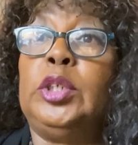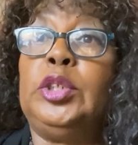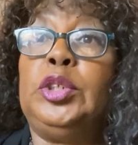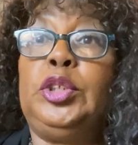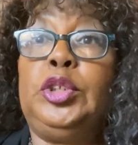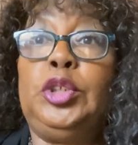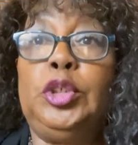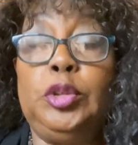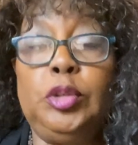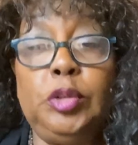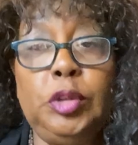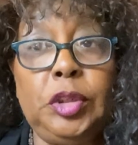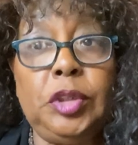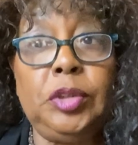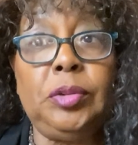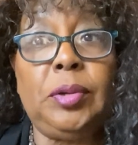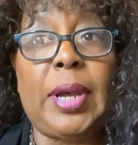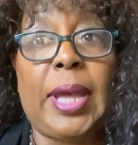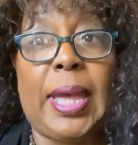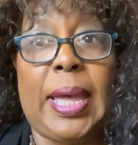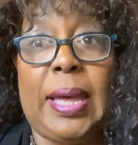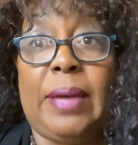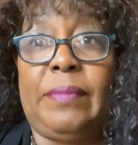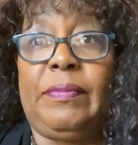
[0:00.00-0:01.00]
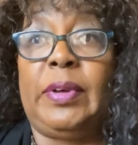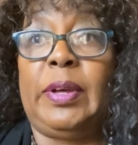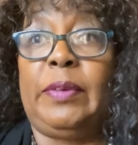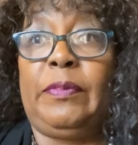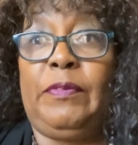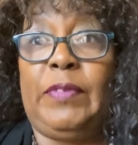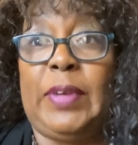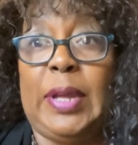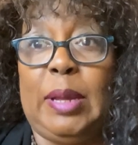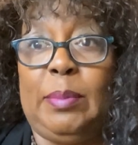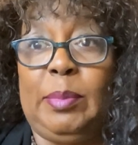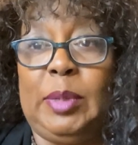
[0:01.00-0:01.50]
Do you have a
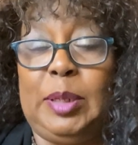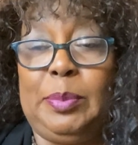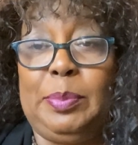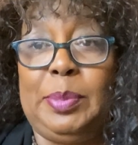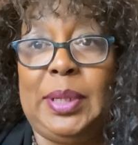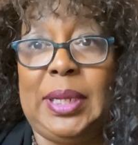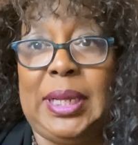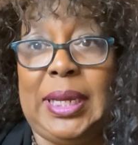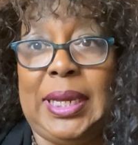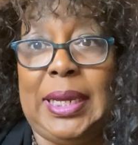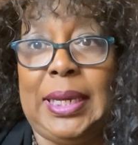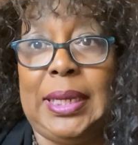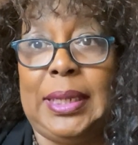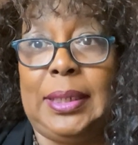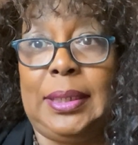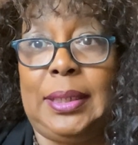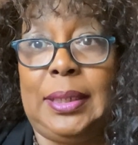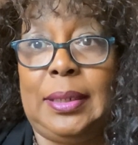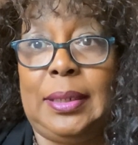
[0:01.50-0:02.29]
family plan?